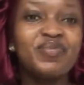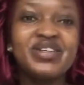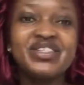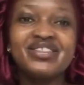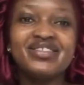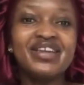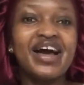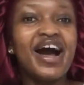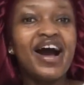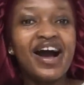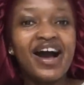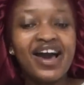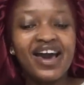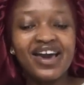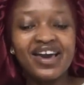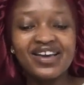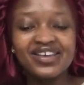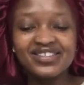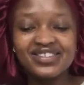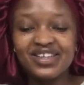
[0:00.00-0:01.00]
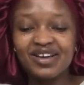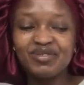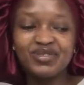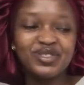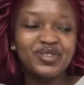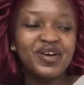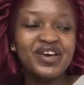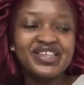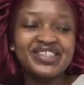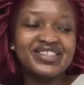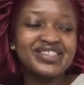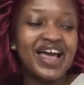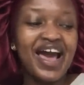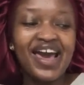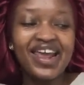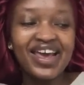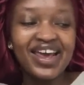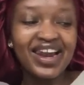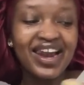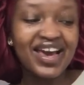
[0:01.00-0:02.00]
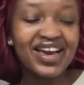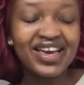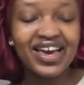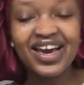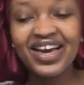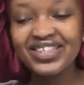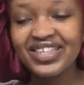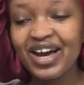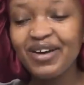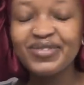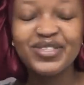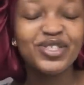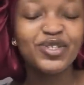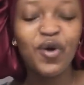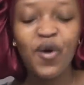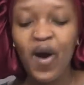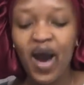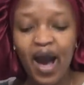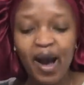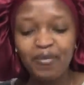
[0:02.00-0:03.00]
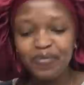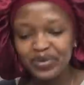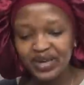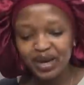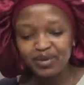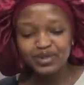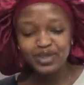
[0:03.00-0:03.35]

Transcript: be nice. I'm so excited. Like, guys, I'm so happy. I'm